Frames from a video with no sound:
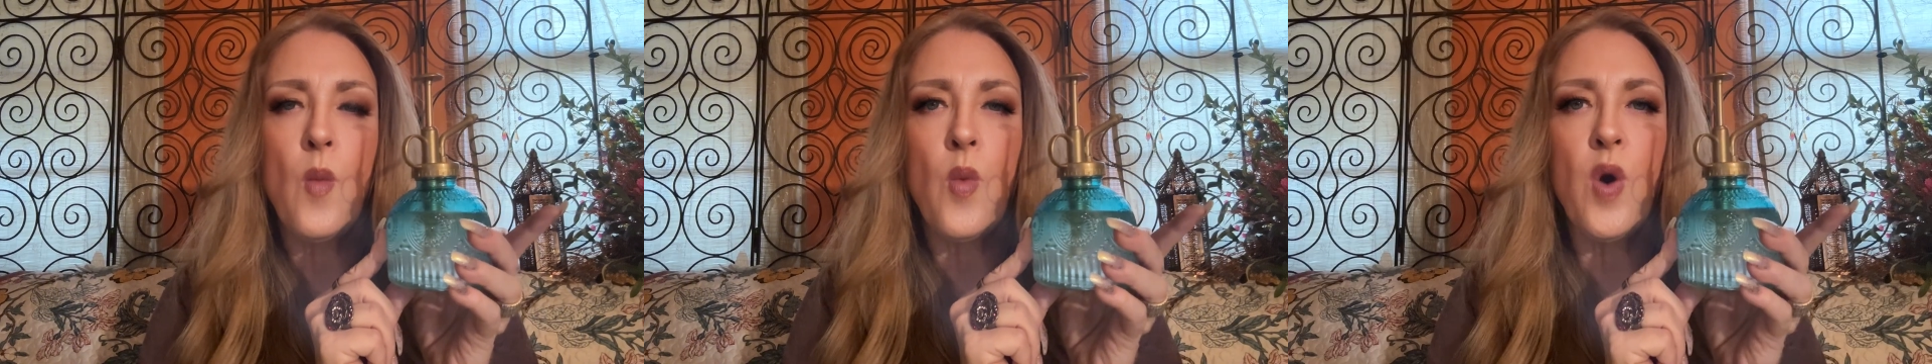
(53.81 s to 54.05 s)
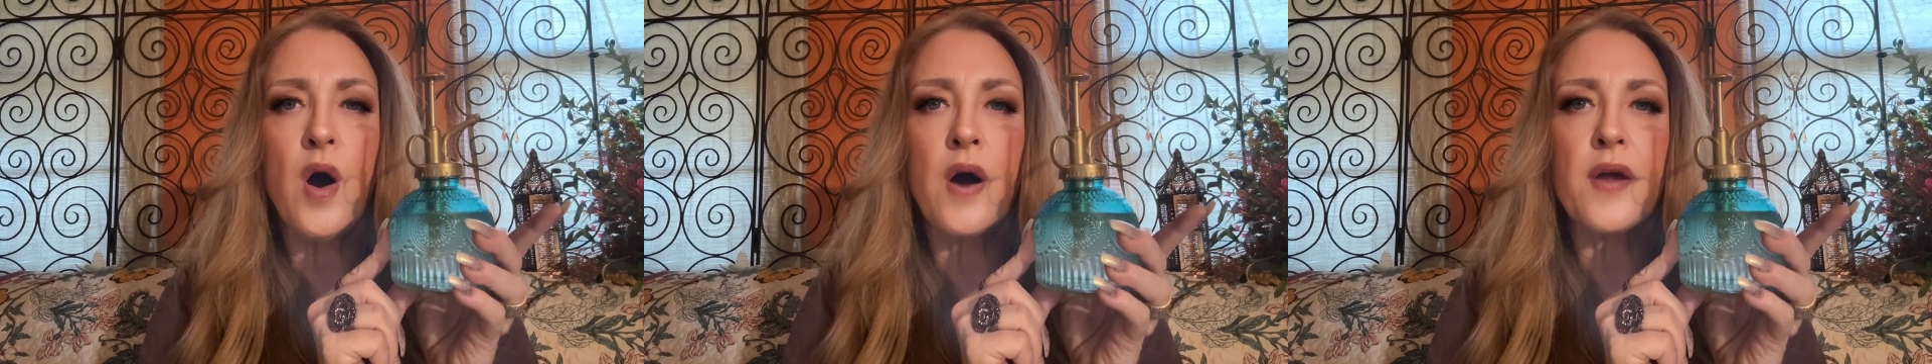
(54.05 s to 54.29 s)

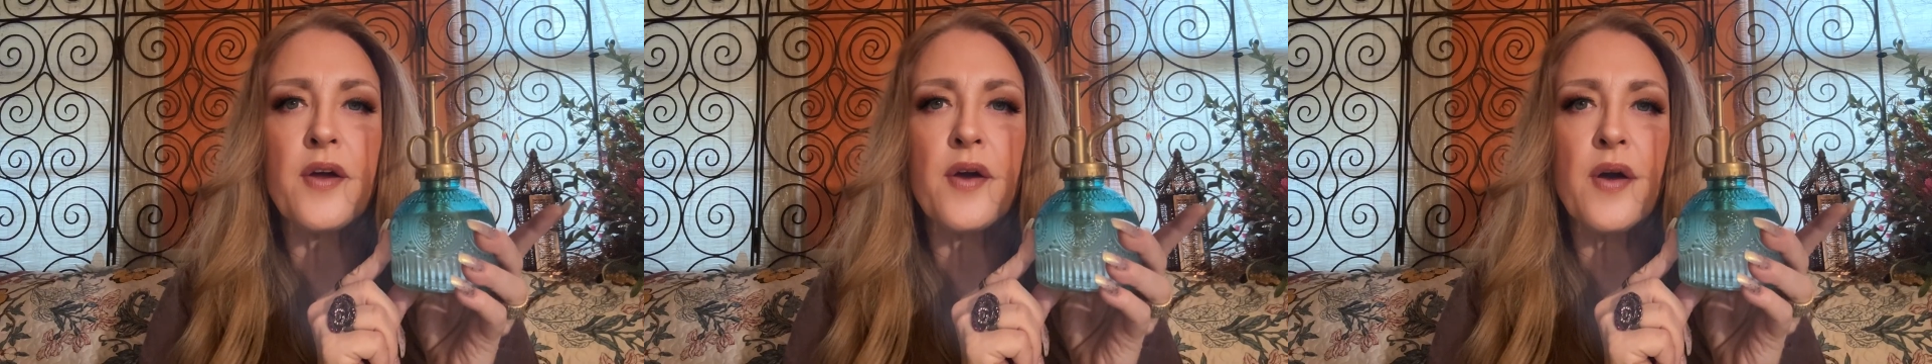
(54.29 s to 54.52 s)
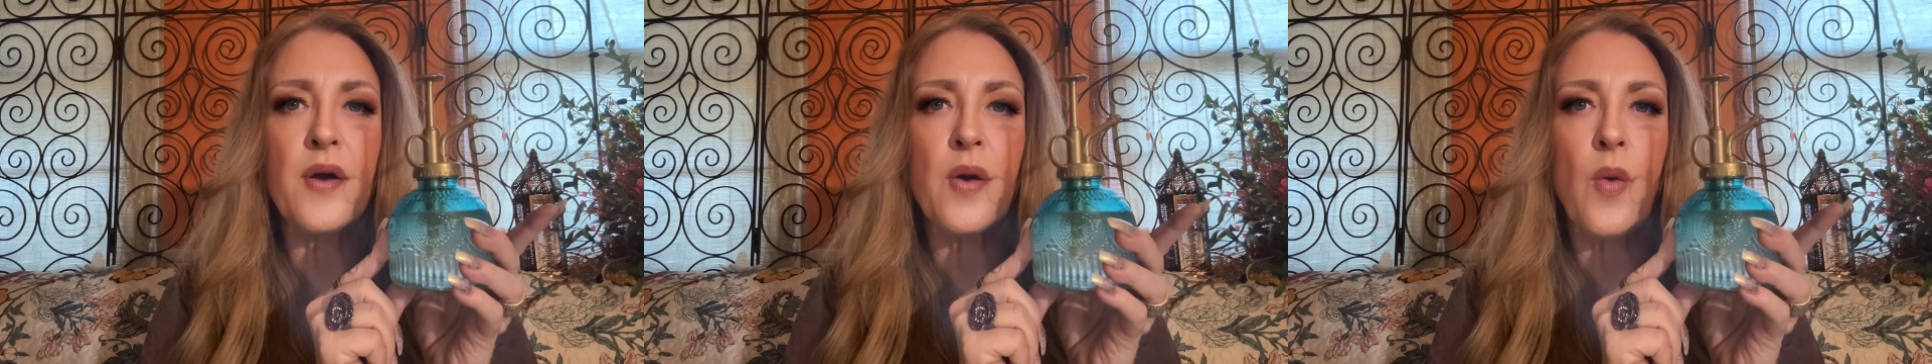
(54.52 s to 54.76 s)

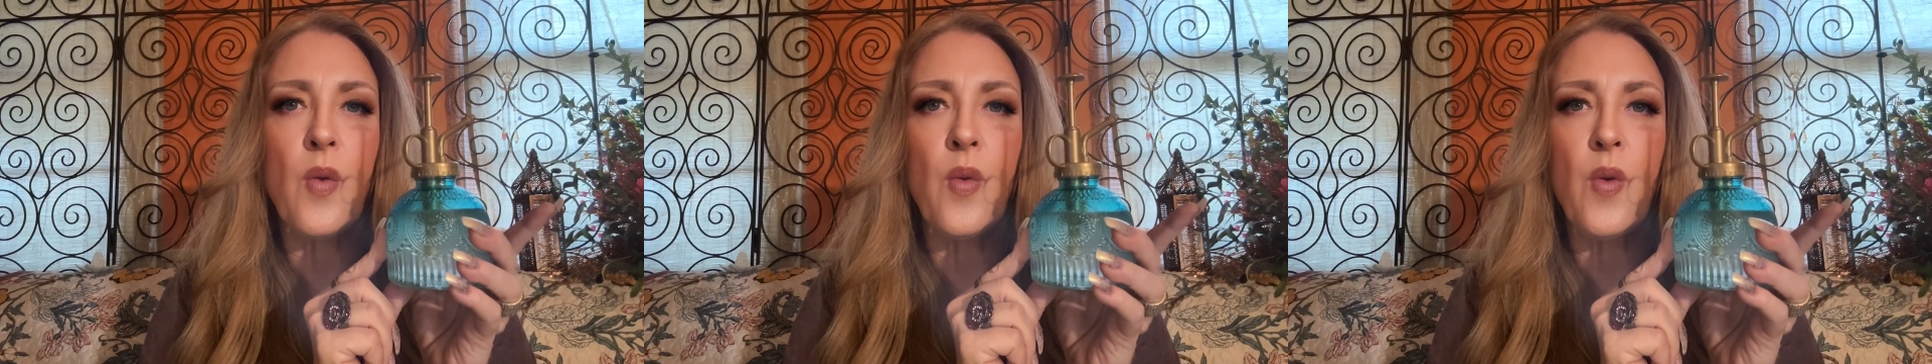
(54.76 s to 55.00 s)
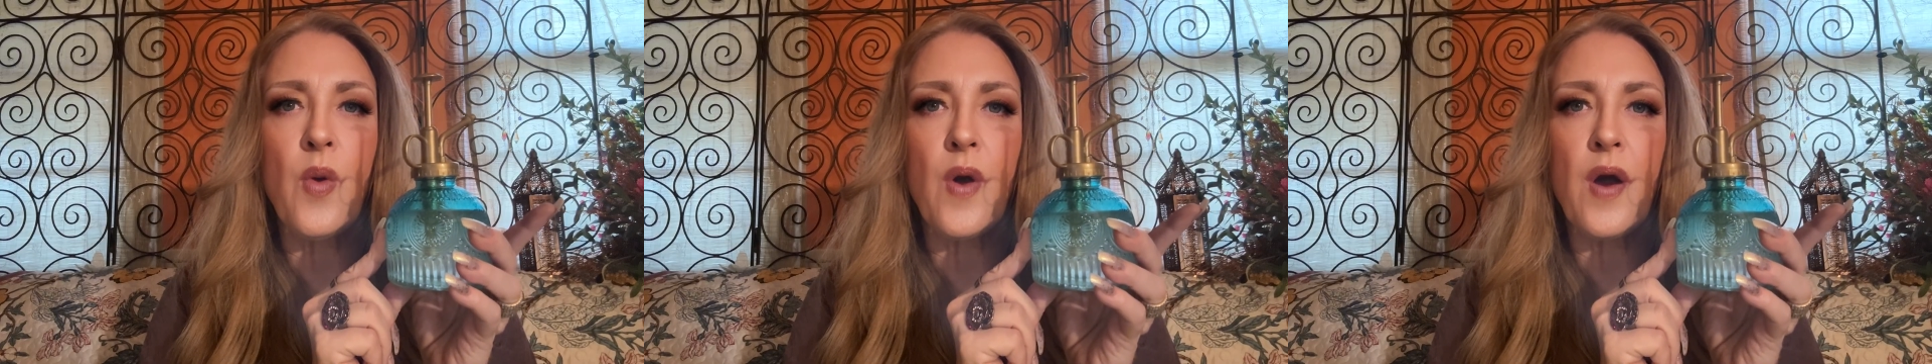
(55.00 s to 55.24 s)
water
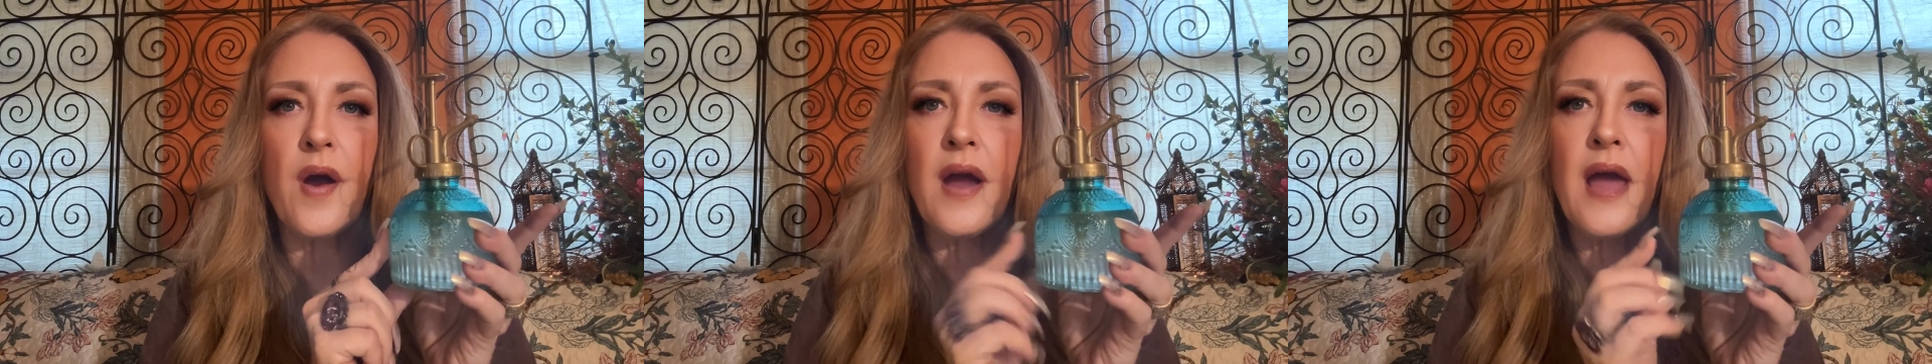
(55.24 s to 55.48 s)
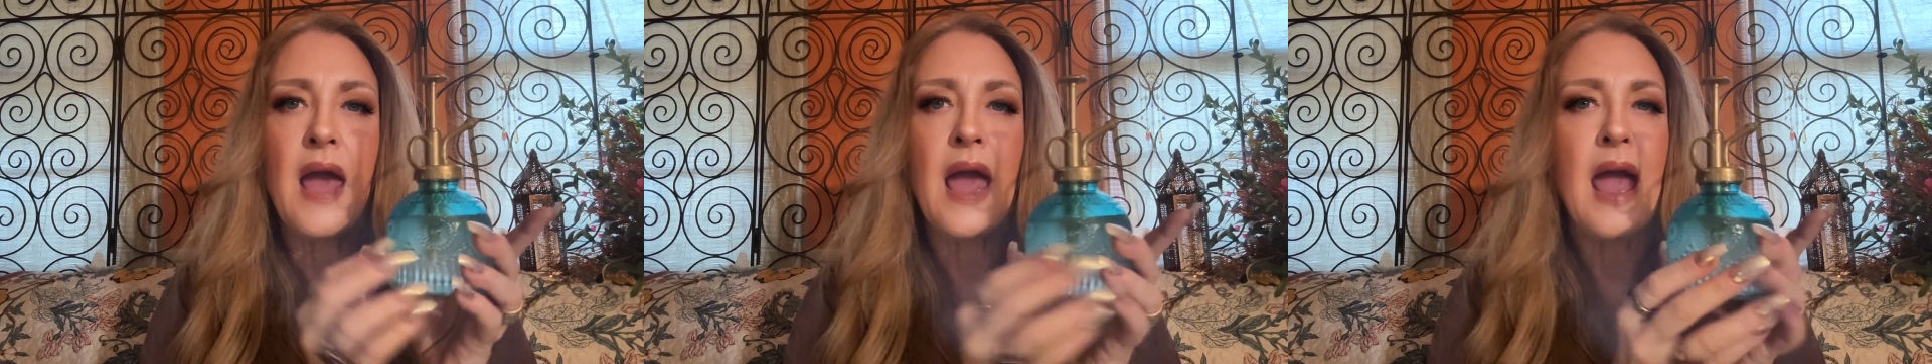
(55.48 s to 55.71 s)
or
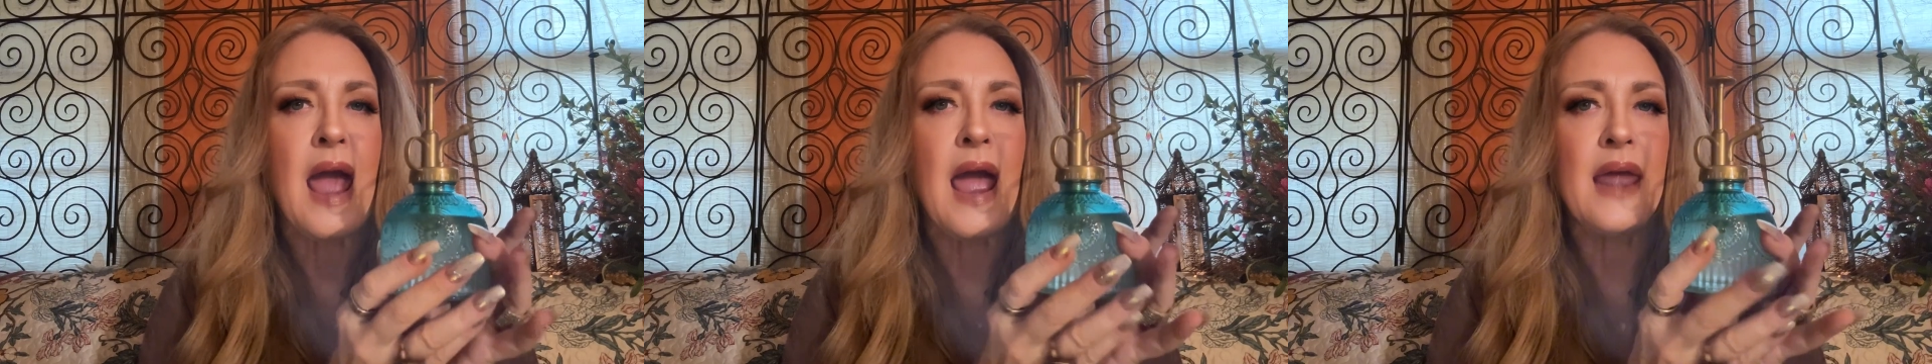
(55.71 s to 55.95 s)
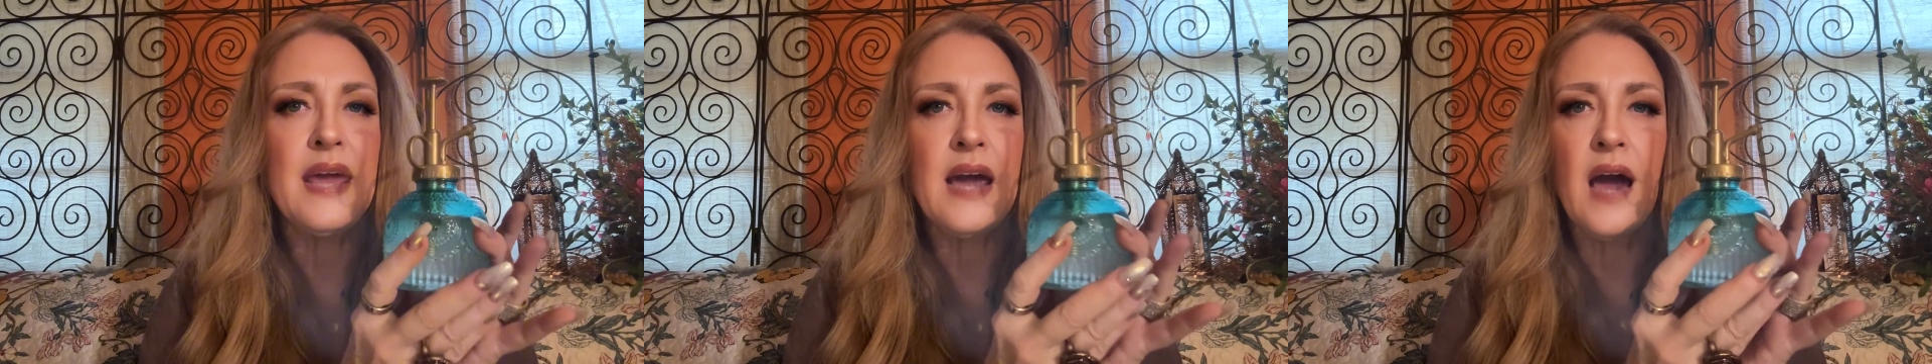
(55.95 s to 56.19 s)

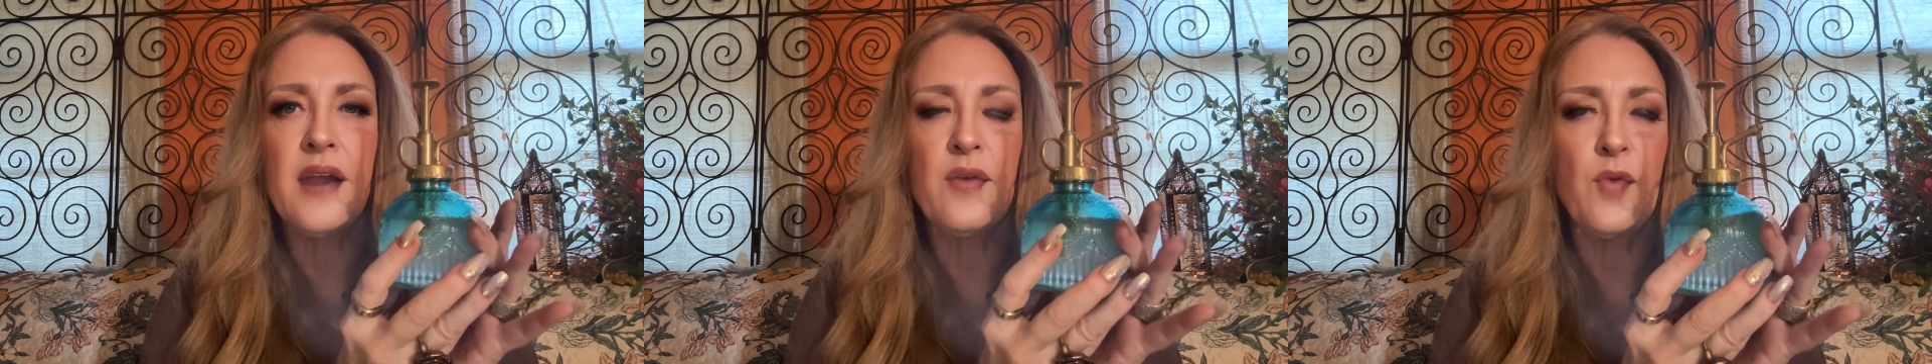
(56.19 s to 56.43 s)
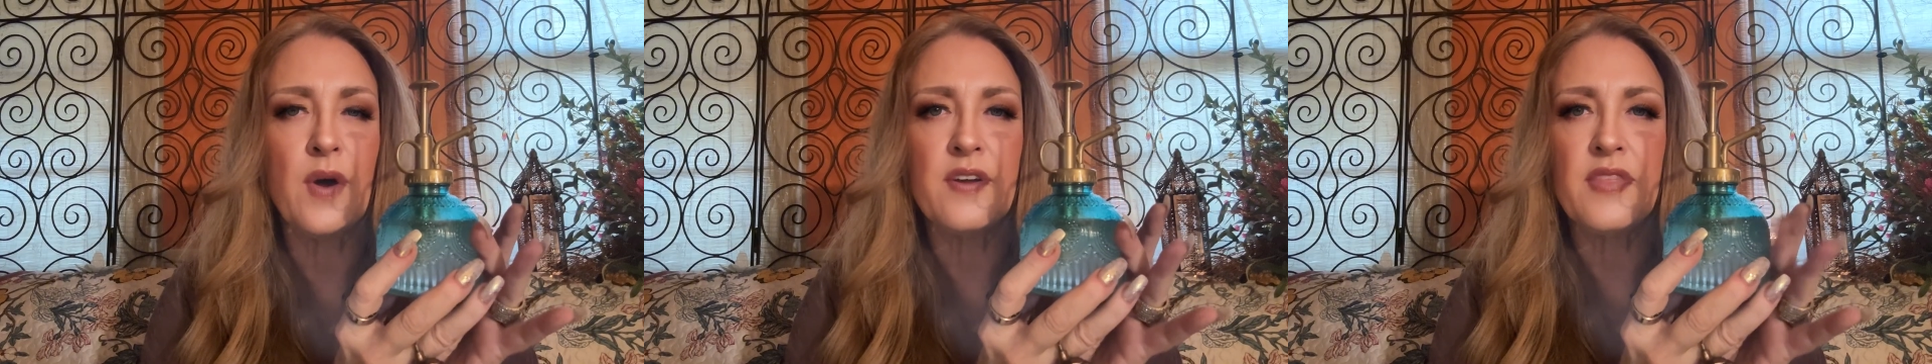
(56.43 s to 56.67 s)
any kind
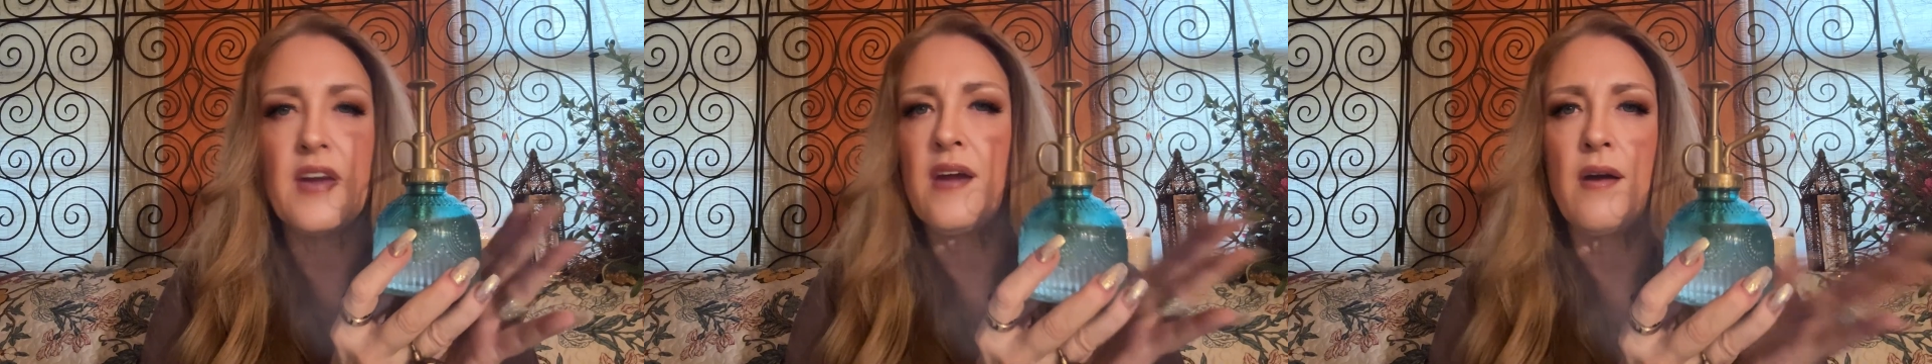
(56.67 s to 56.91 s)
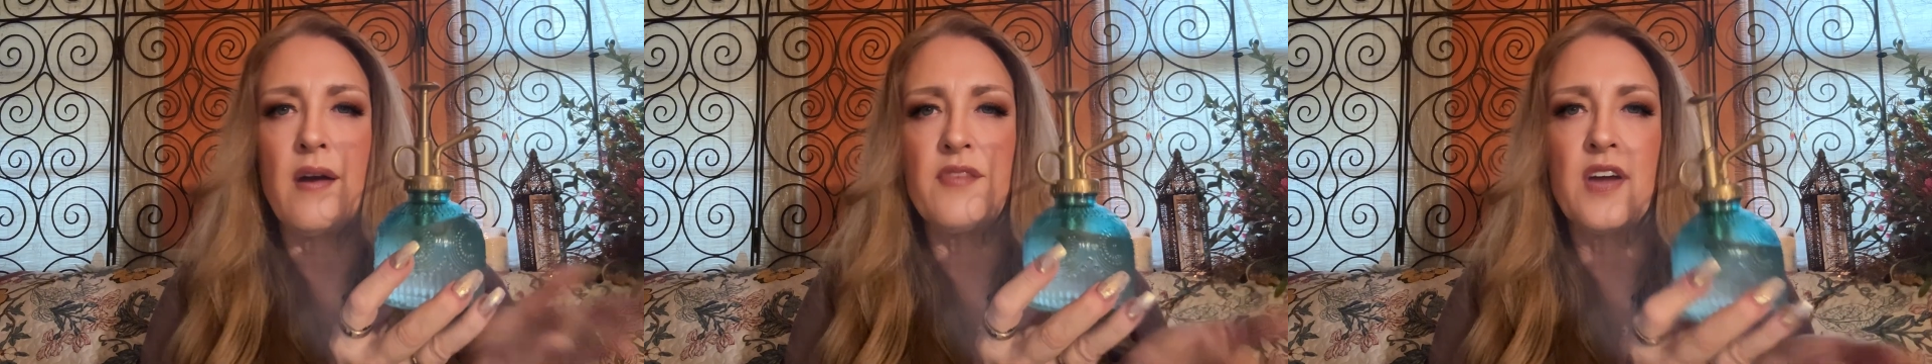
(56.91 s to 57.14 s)
of water that you have.